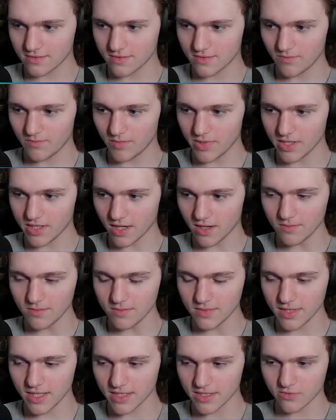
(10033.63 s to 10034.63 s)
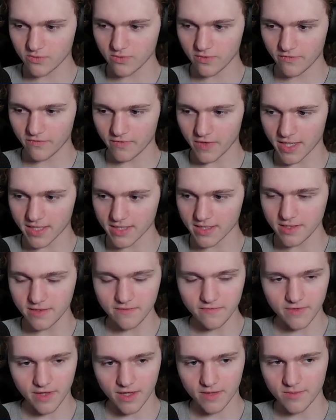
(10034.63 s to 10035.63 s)
Become less reflective?
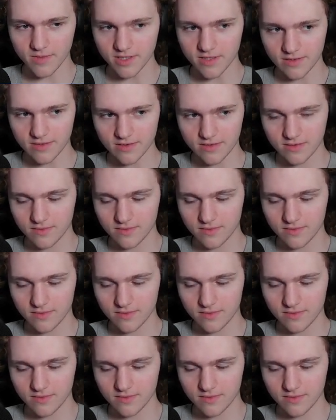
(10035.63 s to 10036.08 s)
I mean,